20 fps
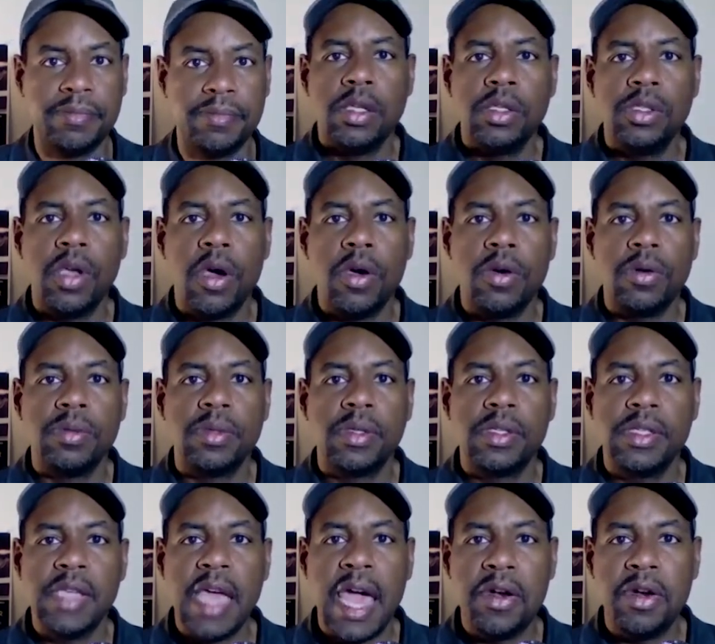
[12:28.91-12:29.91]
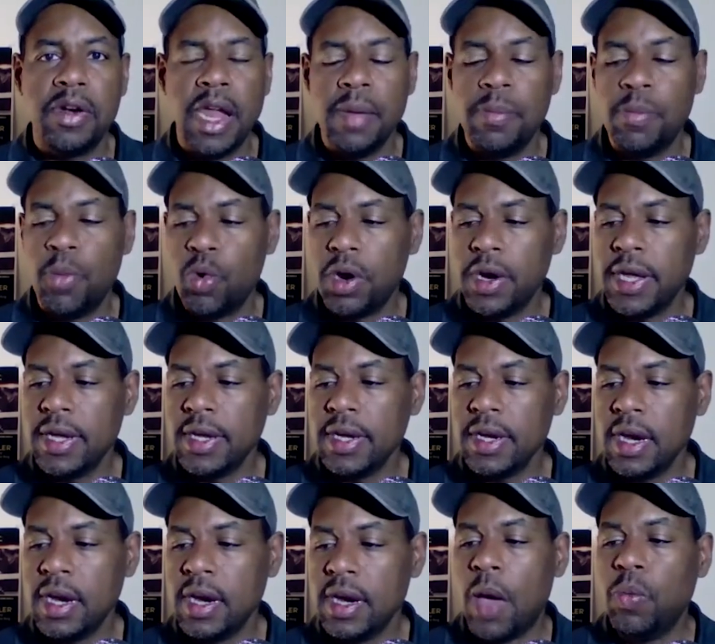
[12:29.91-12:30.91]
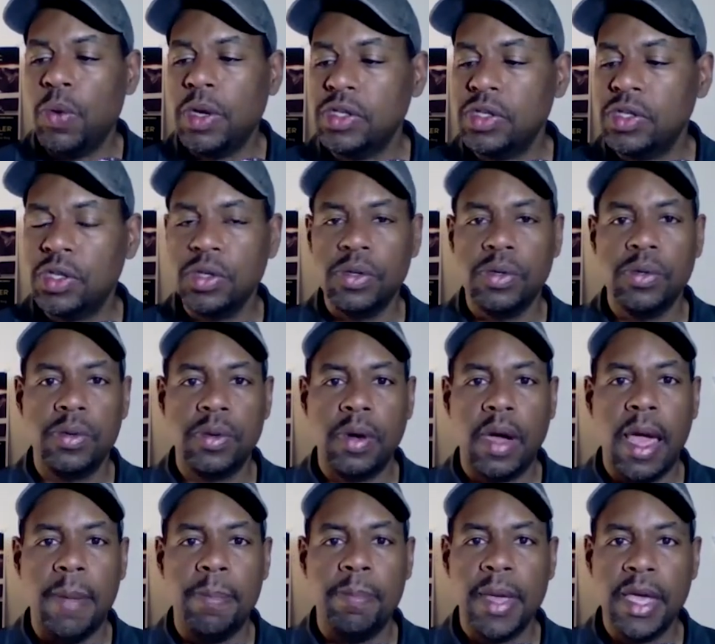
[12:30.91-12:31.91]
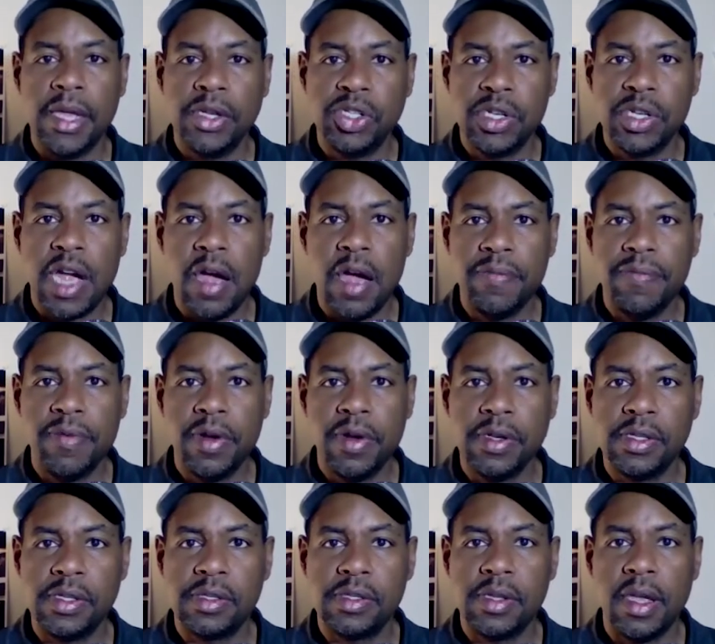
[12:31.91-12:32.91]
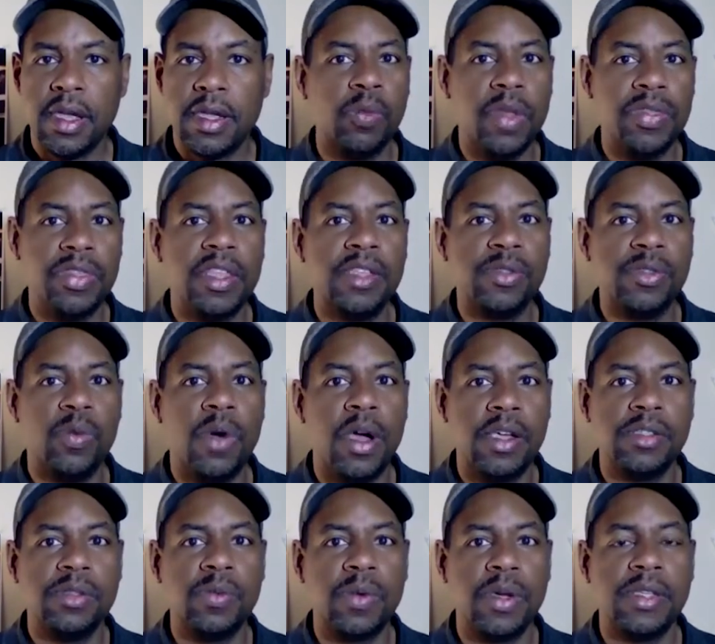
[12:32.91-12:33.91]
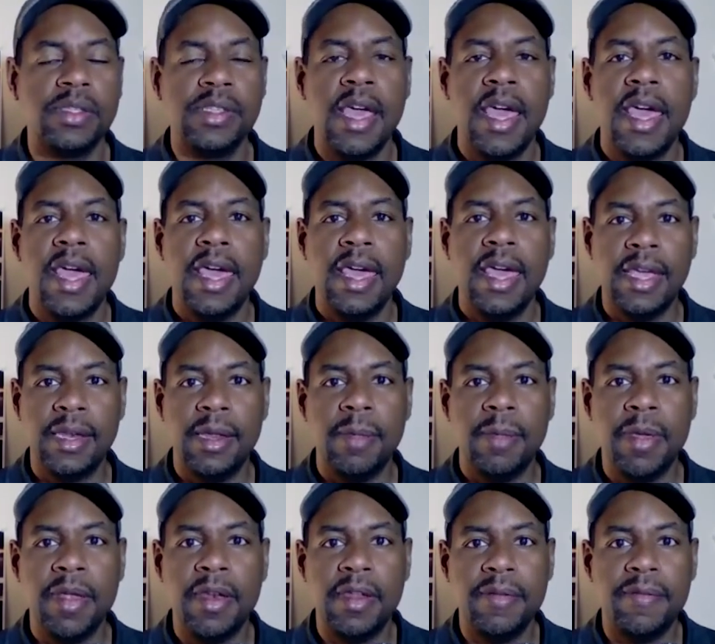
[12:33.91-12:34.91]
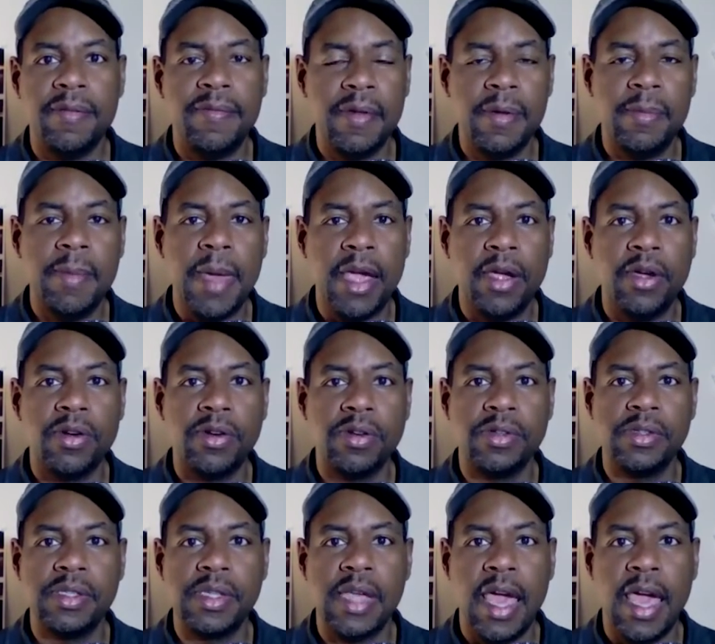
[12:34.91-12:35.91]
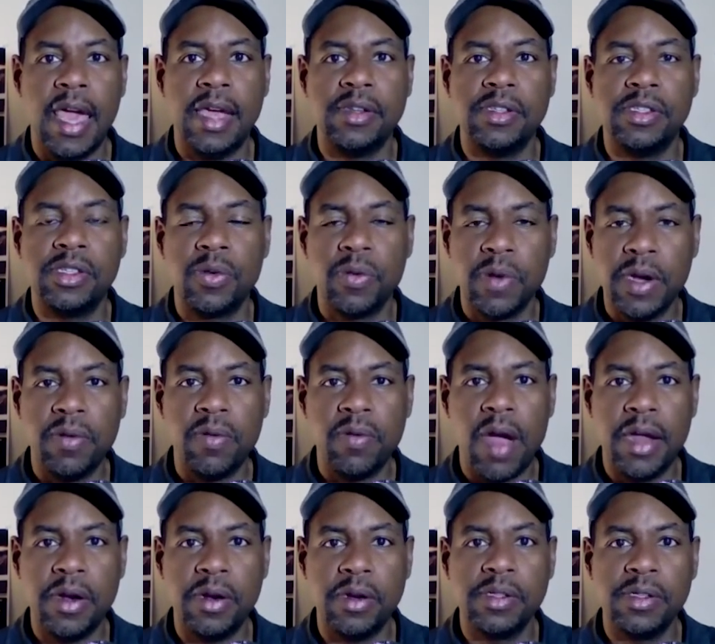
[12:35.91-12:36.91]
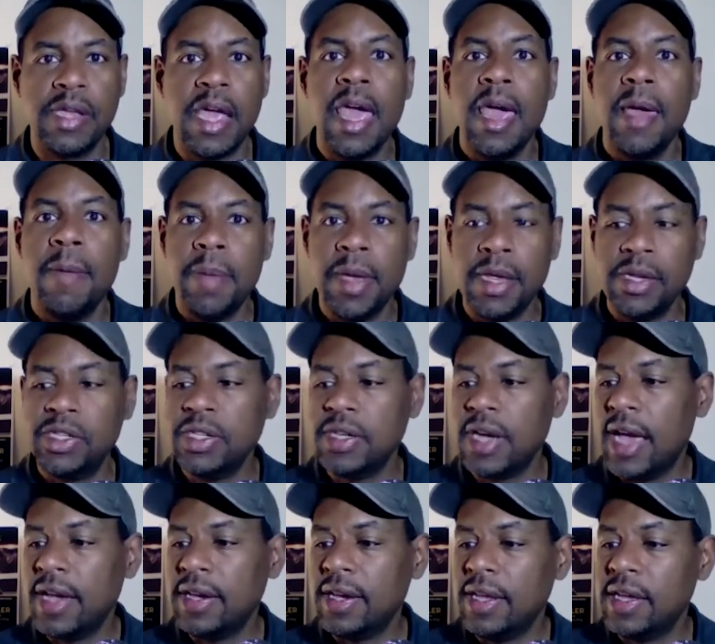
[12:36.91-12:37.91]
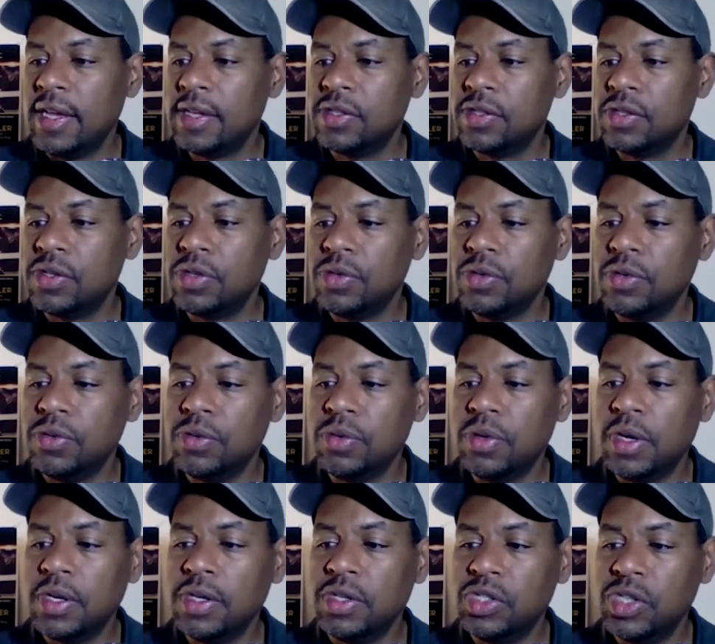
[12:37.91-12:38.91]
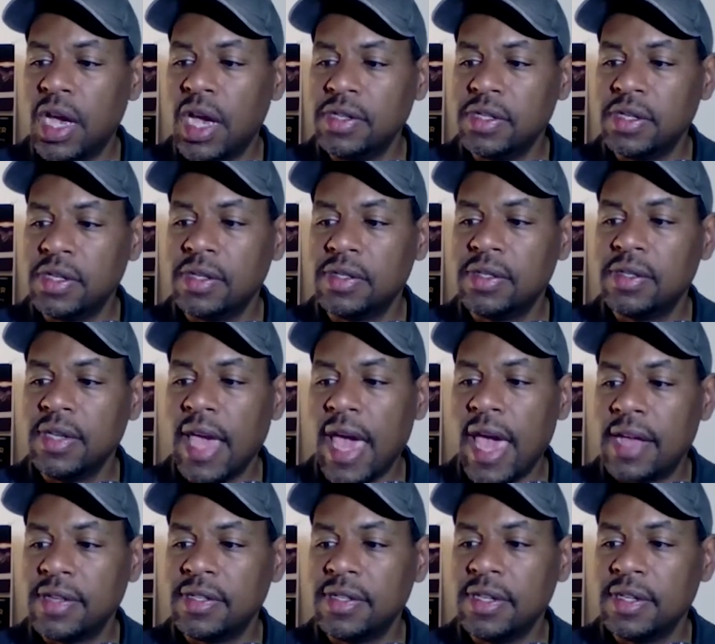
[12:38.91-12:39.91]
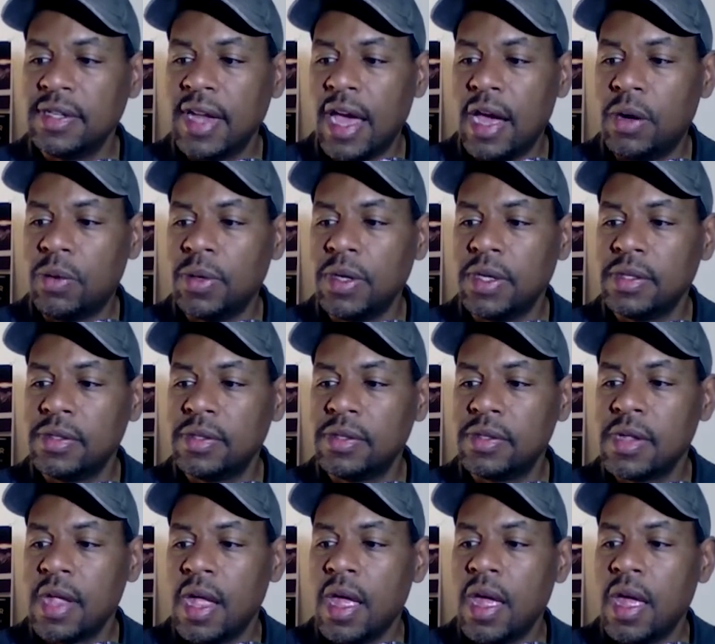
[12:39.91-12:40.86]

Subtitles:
So Saturday morning, I went to a pitch conference. What this was independent filmmakers and screenwriters pitching ideas to judges: Cassian Elwes,